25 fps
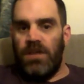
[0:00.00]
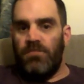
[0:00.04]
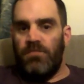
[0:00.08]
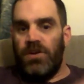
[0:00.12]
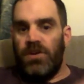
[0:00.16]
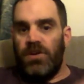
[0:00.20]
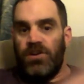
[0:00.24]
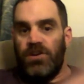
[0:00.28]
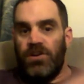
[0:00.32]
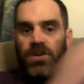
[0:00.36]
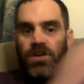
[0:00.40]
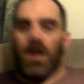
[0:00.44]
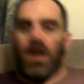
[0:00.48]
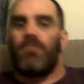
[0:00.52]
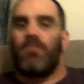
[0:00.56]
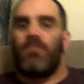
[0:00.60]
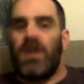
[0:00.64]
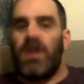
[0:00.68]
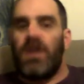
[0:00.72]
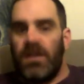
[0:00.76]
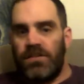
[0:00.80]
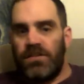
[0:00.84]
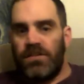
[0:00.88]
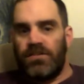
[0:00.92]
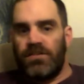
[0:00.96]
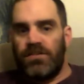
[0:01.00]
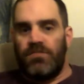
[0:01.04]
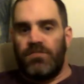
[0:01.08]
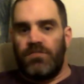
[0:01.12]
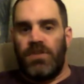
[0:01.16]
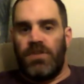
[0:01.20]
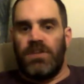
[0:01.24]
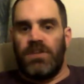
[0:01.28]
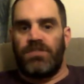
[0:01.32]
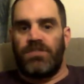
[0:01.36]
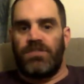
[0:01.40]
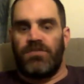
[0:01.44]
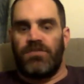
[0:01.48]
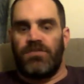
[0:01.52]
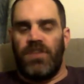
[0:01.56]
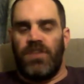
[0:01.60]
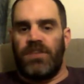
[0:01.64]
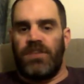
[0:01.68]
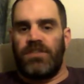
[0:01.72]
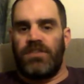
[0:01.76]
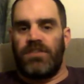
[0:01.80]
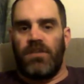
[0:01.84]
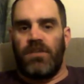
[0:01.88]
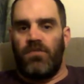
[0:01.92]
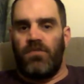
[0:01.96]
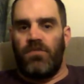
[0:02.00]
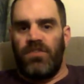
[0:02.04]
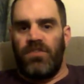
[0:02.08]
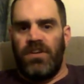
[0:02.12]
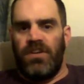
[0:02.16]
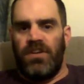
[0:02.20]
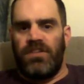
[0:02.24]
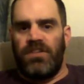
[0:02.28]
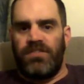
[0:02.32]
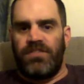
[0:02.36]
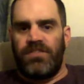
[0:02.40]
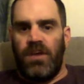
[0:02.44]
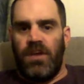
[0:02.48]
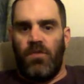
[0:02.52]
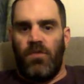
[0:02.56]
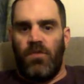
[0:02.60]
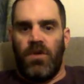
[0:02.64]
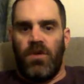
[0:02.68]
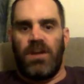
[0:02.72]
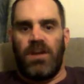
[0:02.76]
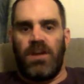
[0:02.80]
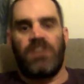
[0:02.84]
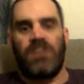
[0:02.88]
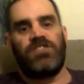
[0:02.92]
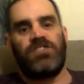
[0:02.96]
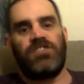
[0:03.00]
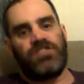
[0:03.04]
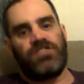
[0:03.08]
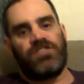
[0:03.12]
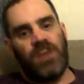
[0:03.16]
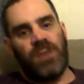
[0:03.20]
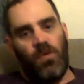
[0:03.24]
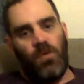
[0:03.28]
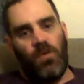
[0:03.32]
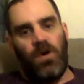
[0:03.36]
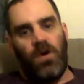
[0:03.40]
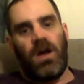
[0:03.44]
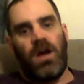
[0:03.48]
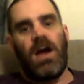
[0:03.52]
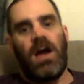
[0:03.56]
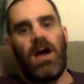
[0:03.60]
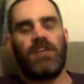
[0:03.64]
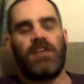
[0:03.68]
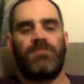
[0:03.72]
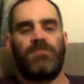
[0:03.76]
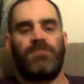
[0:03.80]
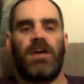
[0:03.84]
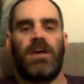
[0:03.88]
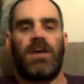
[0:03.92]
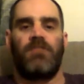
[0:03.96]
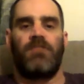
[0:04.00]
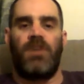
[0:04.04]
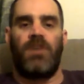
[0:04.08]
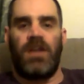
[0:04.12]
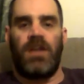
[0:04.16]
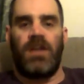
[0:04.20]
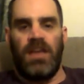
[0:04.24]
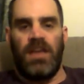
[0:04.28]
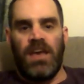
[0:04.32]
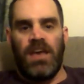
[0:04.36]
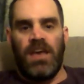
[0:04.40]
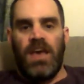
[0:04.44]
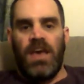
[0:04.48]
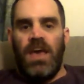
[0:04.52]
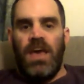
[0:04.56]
but you're not making this good money, so they say, well, then it's not working. It's just that one guy's making money.